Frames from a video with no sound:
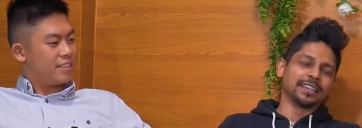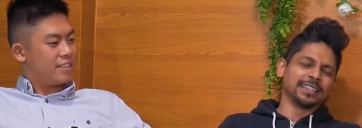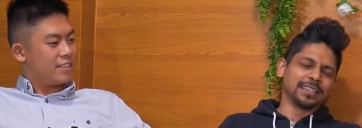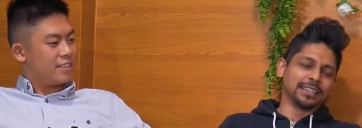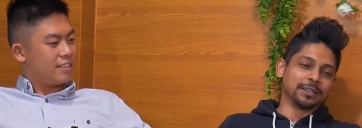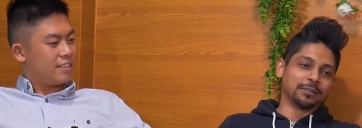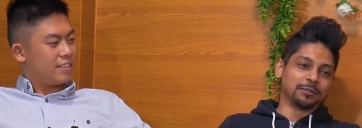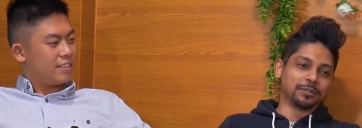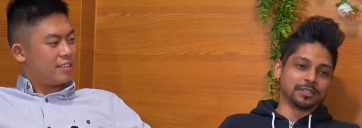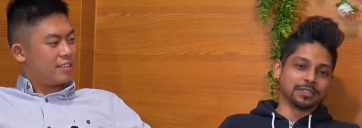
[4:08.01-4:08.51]

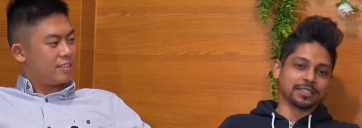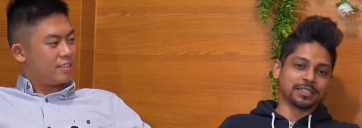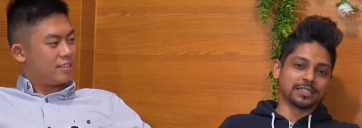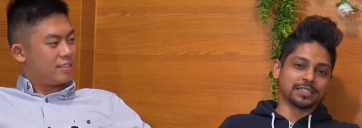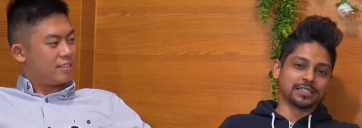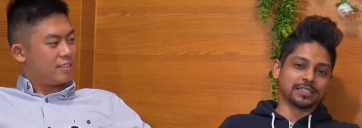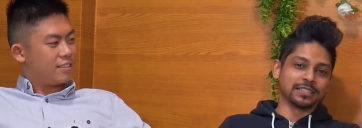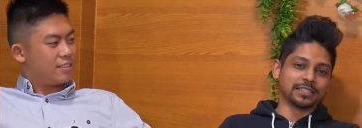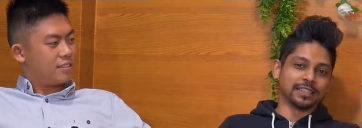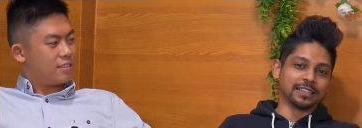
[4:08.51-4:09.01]
Speaker 1: There
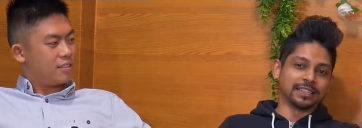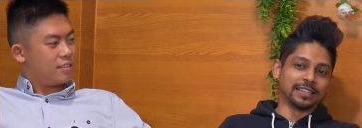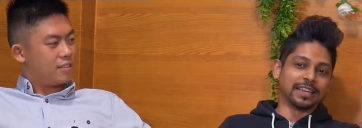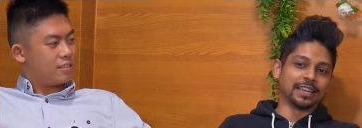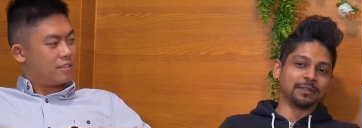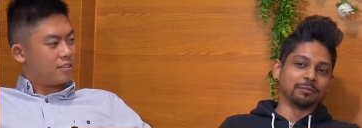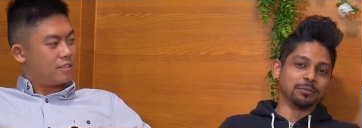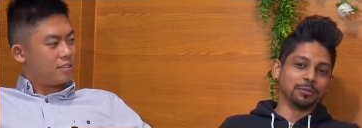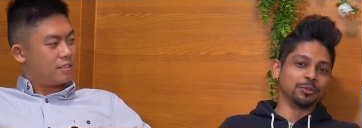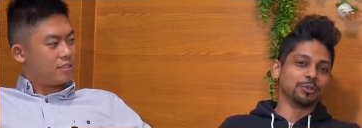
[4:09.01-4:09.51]
was
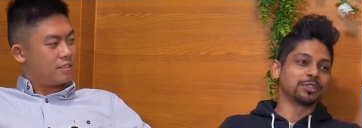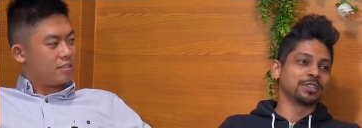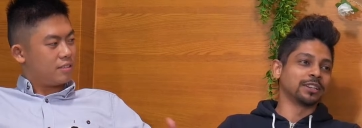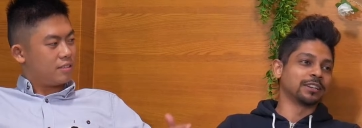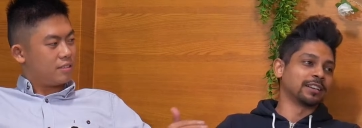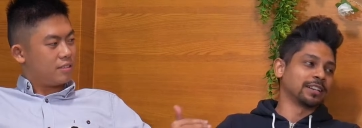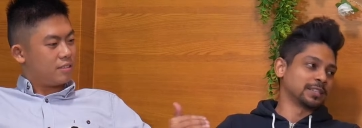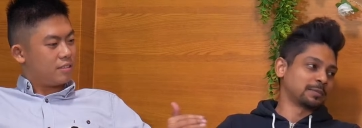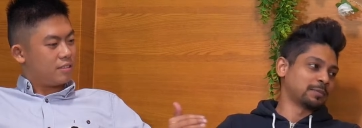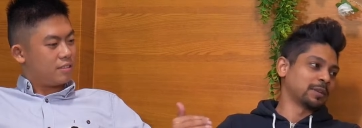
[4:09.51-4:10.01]
that
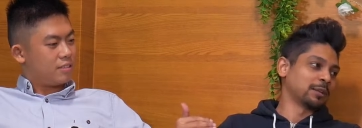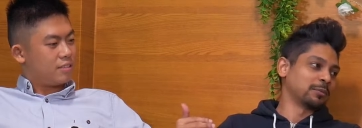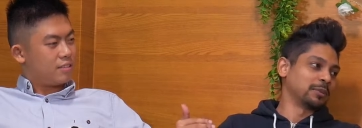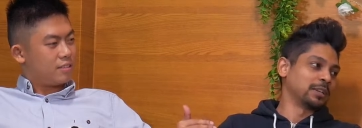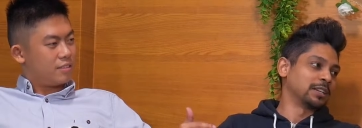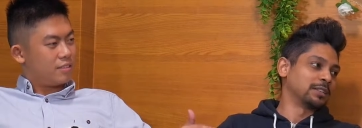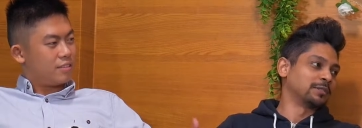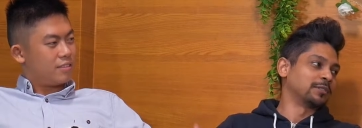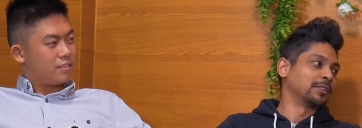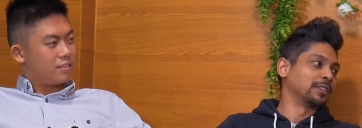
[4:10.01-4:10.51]
mutual respect we
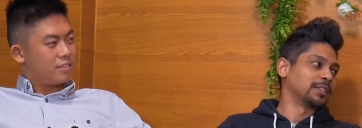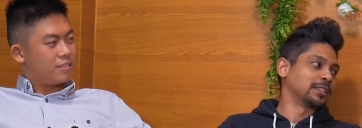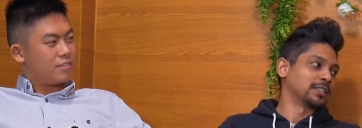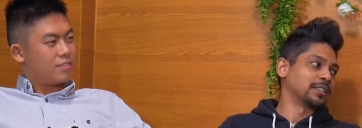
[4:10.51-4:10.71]
had for each